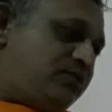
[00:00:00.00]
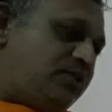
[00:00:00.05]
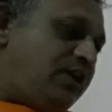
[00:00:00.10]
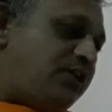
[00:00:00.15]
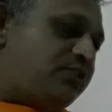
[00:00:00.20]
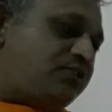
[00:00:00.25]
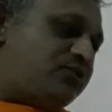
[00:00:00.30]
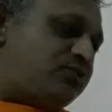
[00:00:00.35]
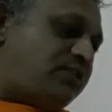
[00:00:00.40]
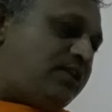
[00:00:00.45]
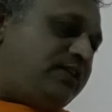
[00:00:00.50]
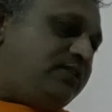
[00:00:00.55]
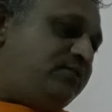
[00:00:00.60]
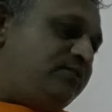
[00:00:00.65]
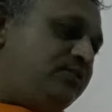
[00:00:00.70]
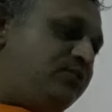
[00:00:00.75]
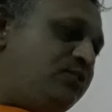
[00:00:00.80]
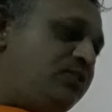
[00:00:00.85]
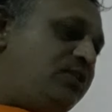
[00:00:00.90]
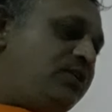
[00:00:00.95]

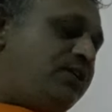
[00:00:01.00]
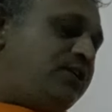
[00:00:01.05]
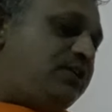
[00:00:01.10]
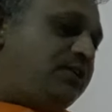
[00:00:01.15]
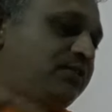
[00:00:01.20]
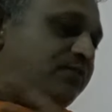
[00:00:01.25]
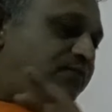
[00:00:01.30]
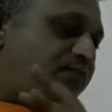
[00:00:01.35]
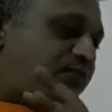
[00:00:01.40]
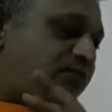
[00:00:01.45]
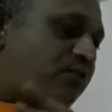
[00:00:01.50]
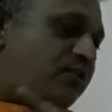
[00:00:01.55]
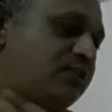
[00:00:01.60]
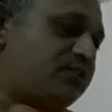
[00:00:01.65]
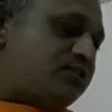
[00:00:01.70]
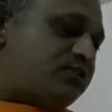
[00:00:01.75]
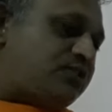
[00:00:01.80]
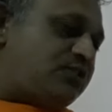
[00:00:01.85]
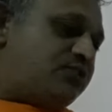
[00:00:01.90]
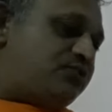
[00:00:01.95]
Understand?
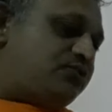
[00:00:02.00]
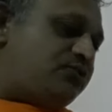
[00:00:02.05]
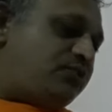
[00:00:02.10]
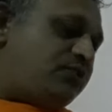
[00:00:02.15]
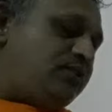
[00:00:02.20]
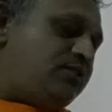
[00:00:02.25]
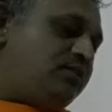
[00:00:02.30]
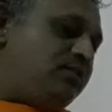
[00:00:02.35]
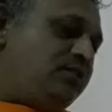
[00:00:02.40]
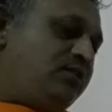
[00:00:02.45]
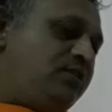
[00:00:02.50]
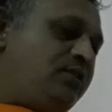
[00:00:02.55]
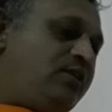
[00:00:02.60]
Infrastructure,